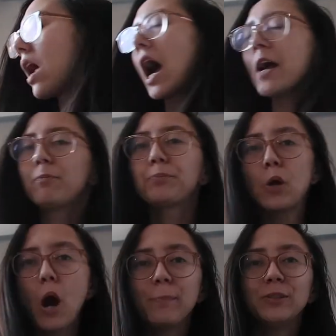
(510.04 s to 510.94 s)
I
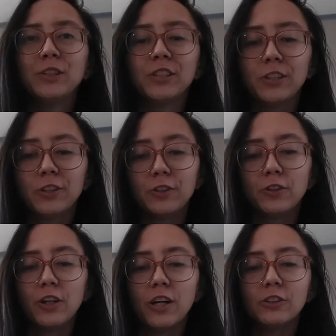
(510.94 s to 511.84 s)
promise
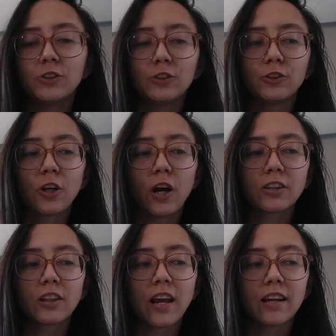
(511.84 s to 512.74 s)
you to
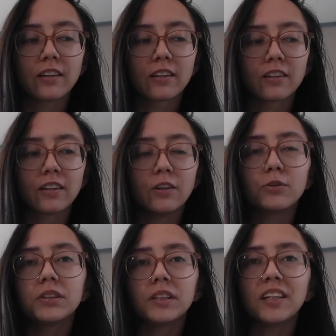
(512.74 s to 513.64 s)
not like
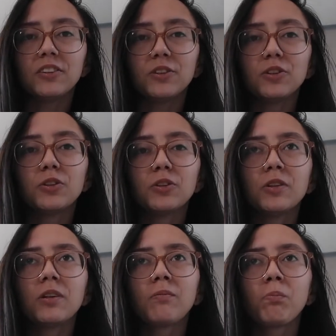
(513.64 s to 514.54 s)
irritate
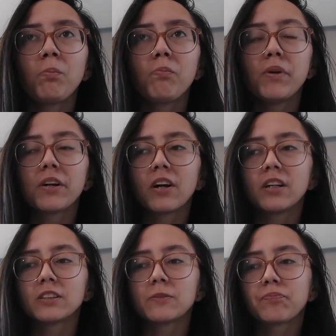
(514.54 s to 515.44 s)
you
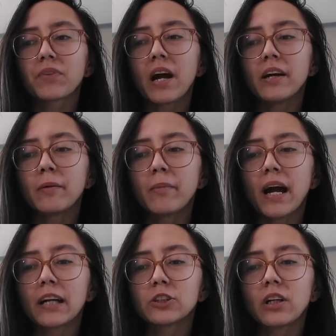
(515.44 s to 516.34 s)
because I am
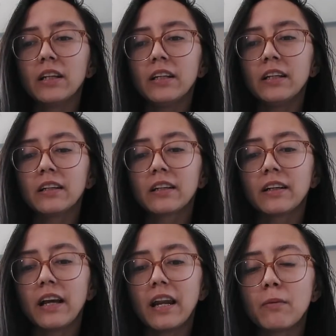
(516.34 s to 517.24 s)
actually
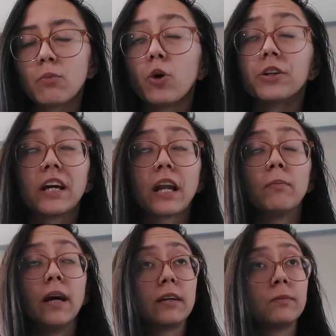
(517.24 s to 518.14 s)
getting bored. And I'm
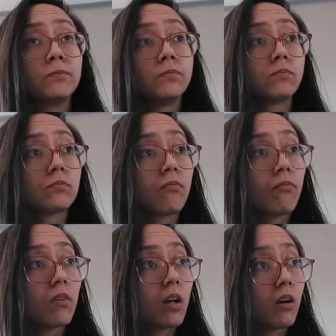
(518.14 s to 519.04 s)
like,
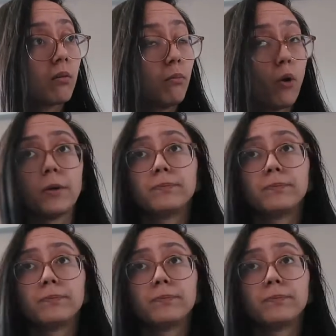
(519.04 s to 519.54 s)
boy,